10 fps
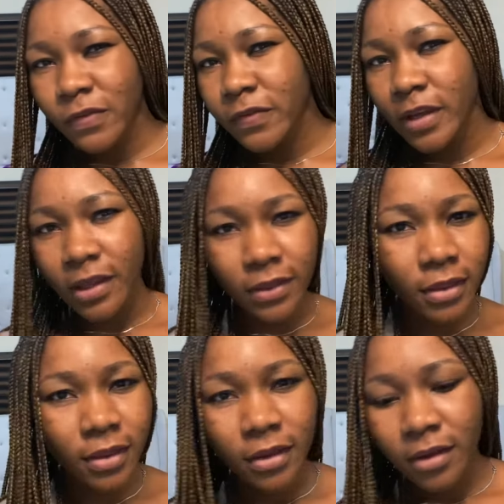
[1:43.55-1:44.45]

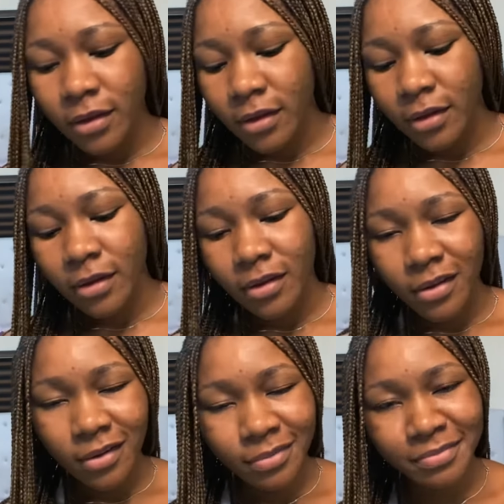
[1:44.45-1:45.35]

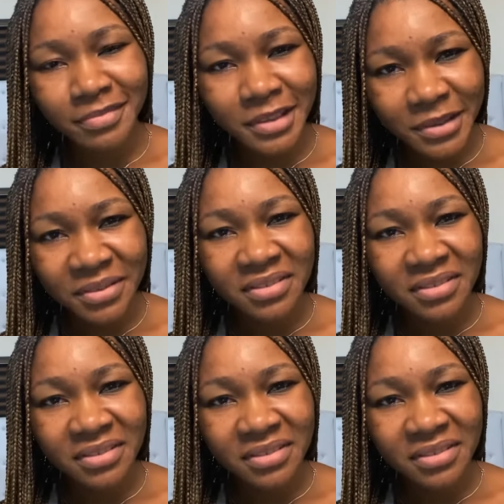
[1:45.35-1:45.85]
faith,